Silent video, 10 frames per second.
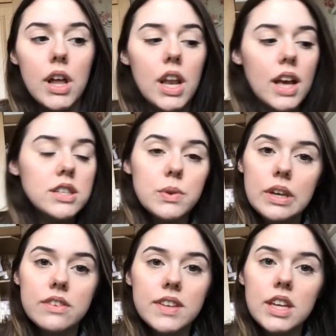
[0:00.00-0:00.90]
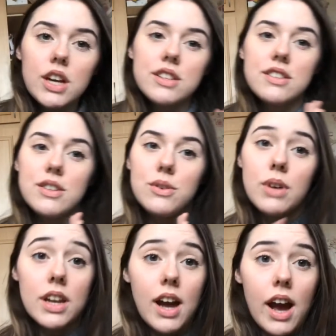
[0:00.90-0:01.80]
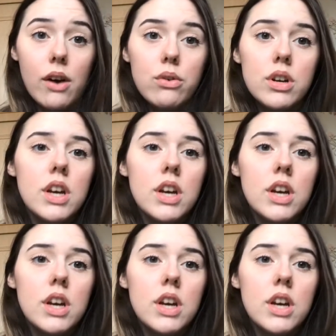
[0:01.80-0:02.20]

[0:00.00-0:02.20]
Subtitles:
last week's video to now.